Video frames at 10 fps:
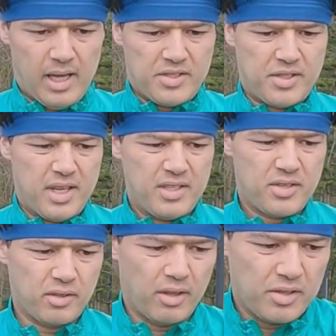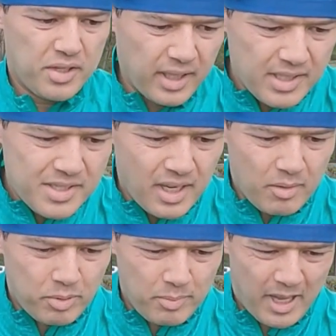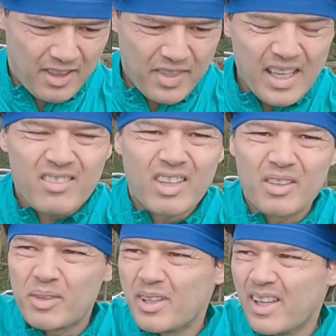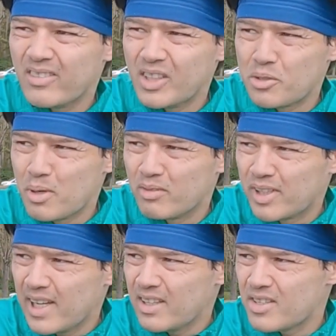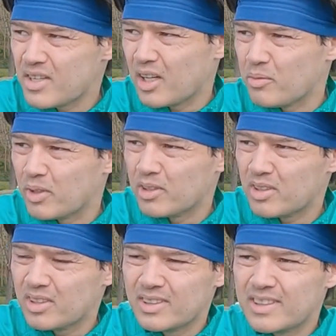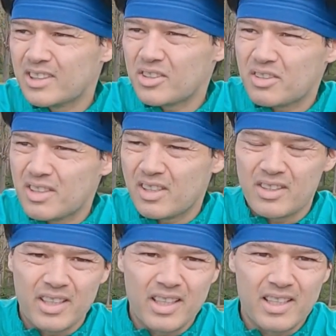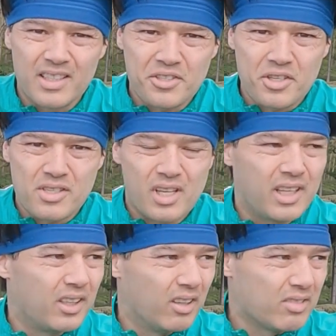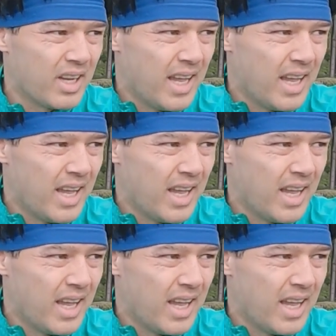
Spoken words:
stints, although the second stint I think around about 11 or 12k in the second one. I've got the distance slightly off.